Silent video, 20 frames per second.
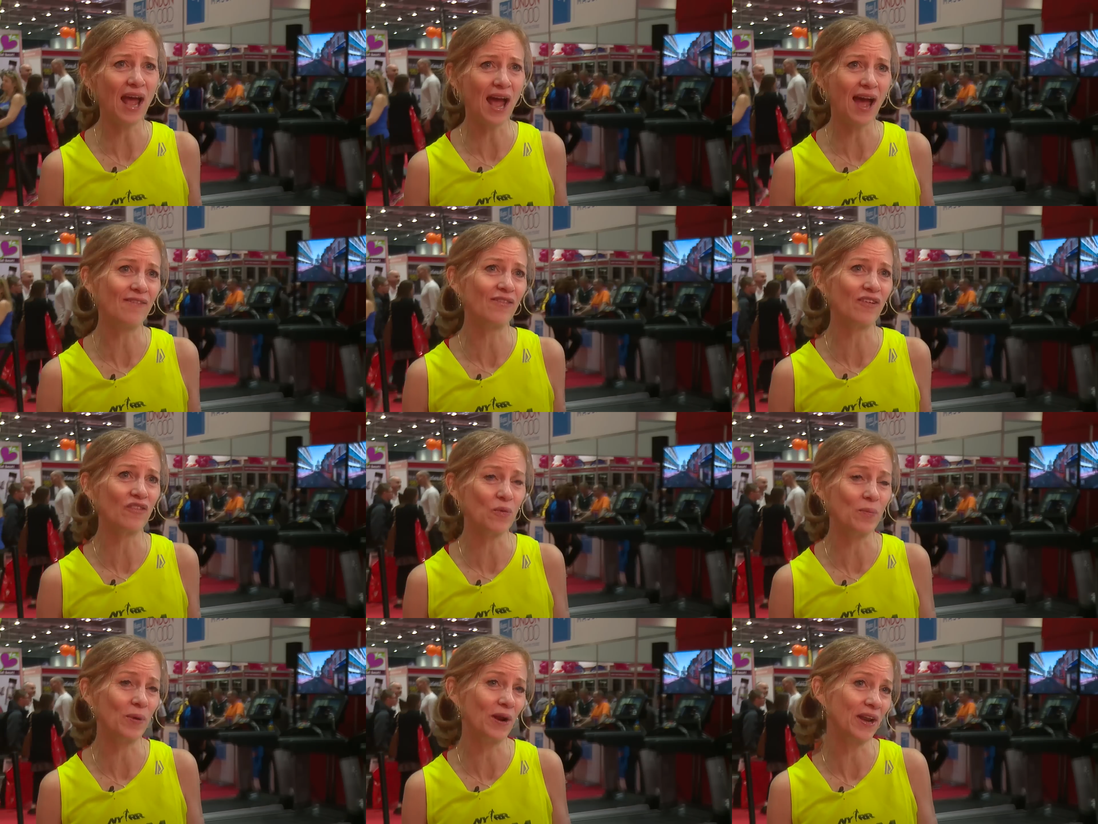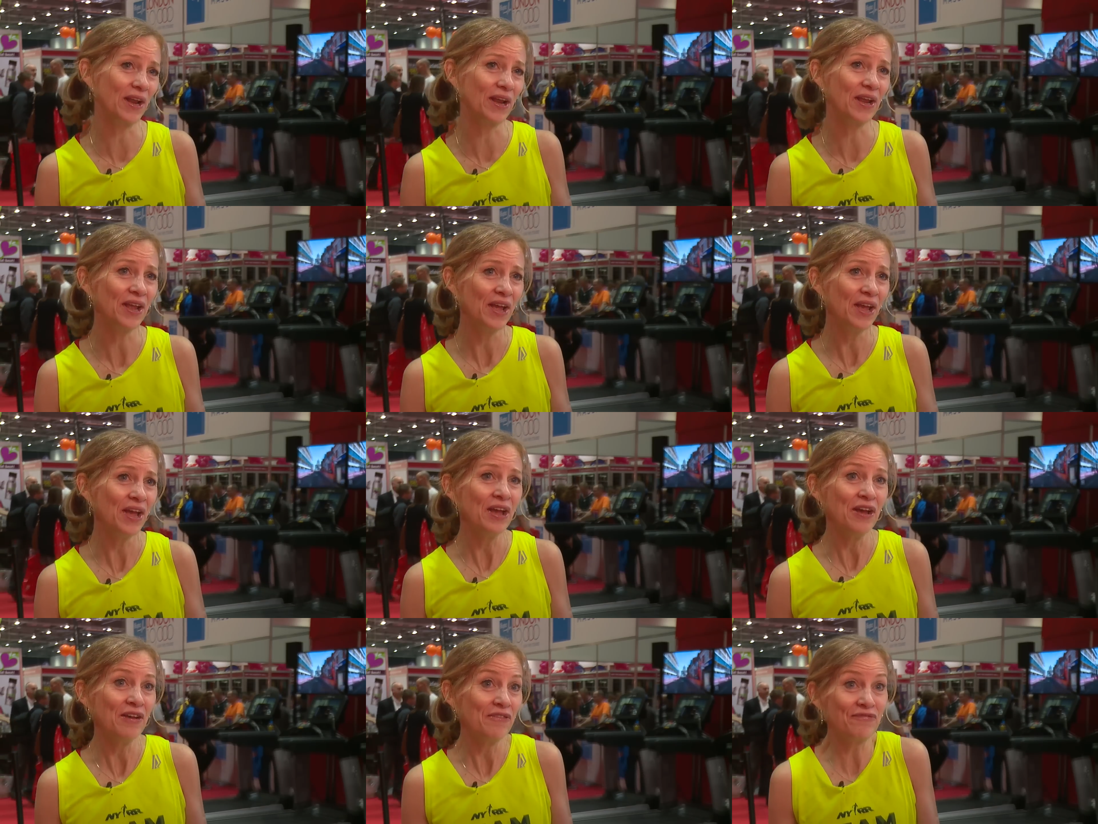have everybody
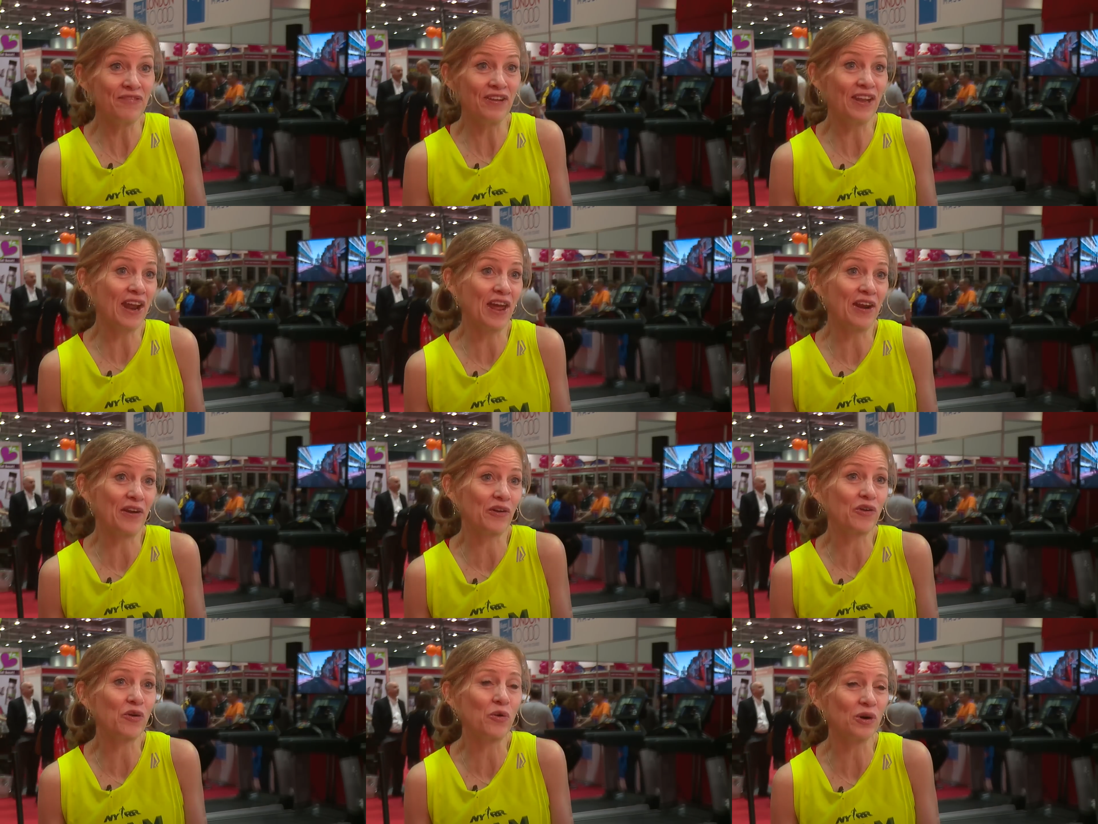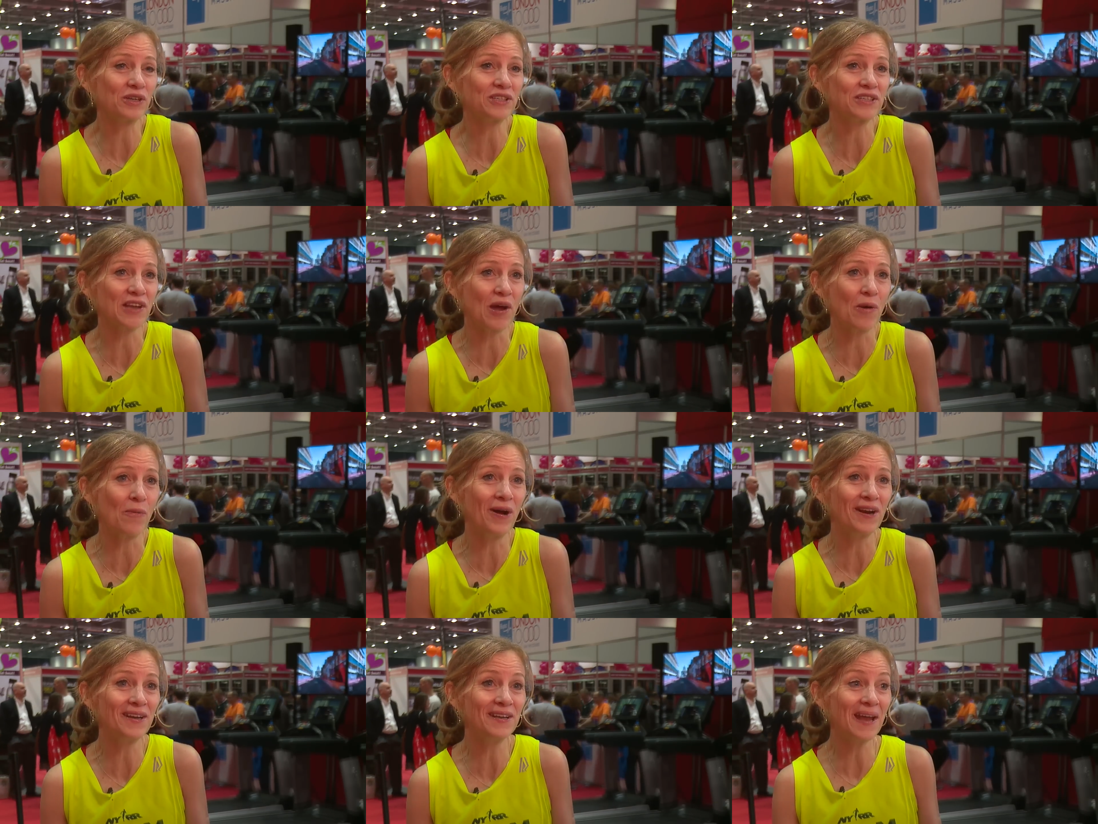fit on our courses
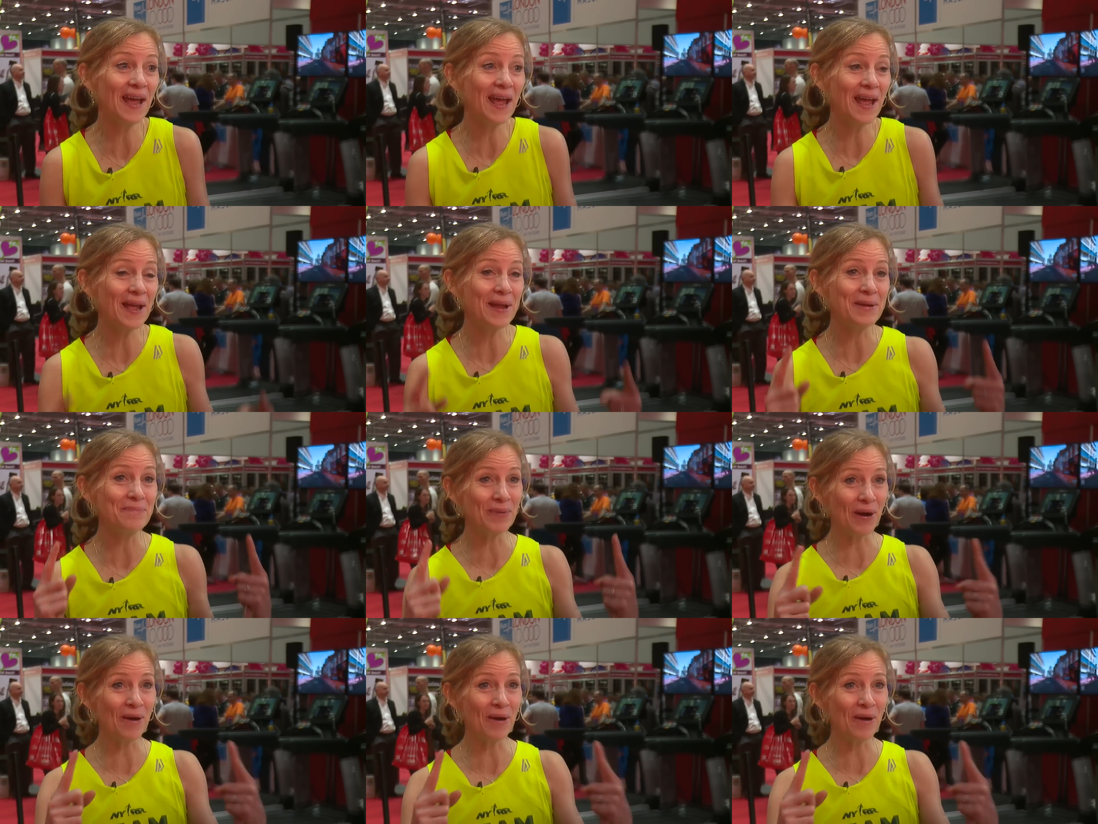on one day,